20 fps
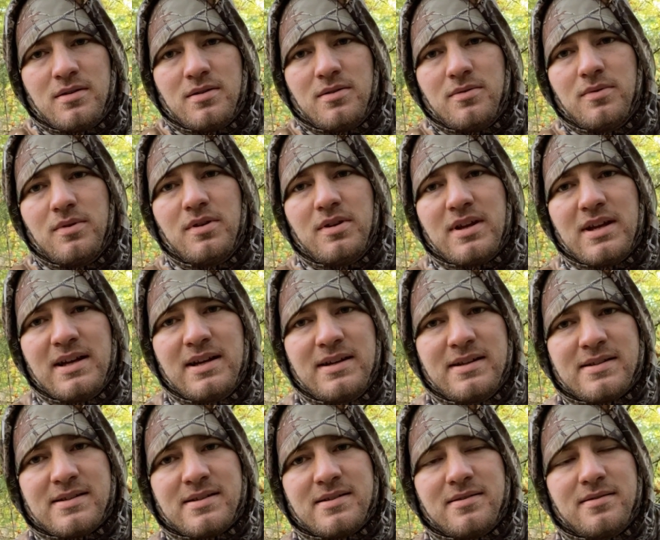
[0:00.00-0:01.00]
Well,
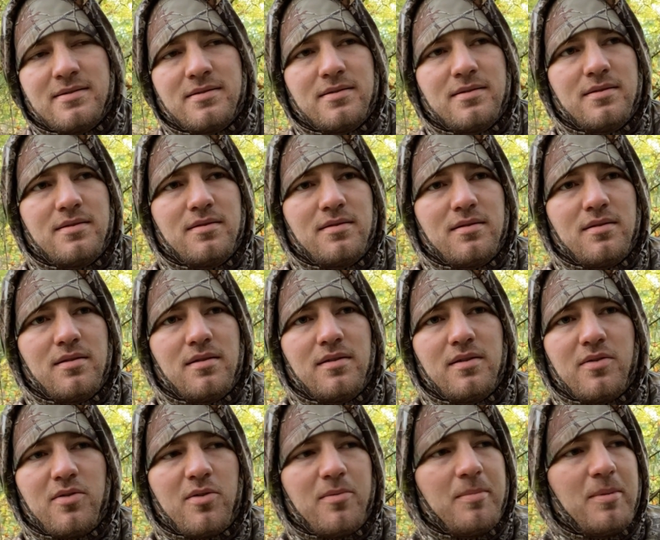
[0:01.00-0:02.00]
guys,
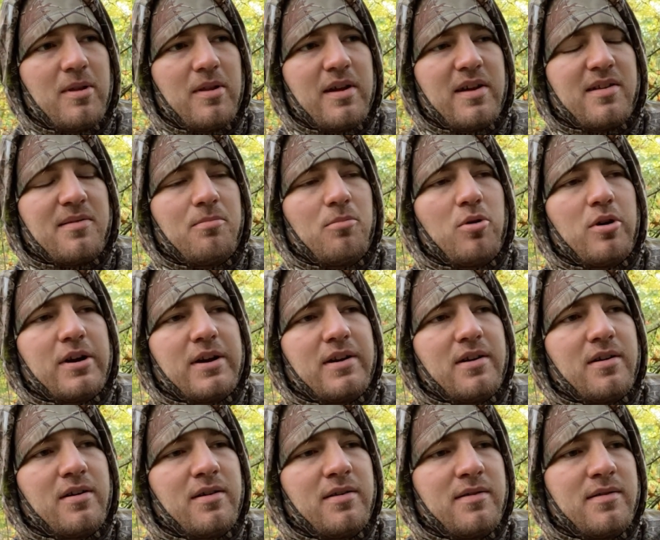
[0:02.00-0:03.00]
this is my last morning
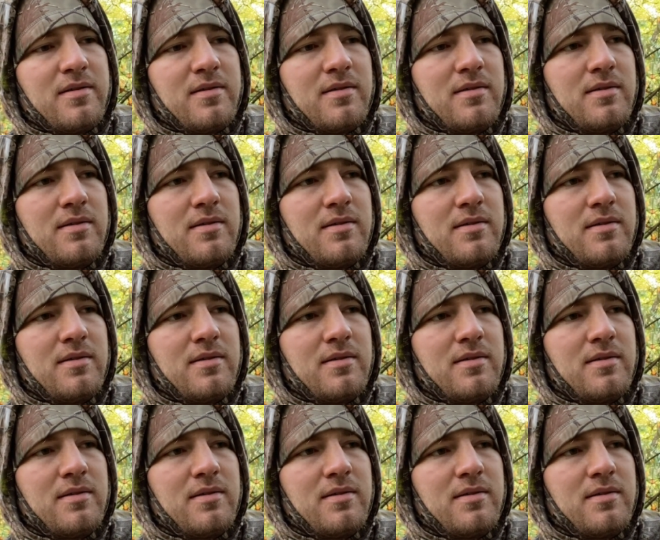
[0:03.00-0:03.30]
to hunt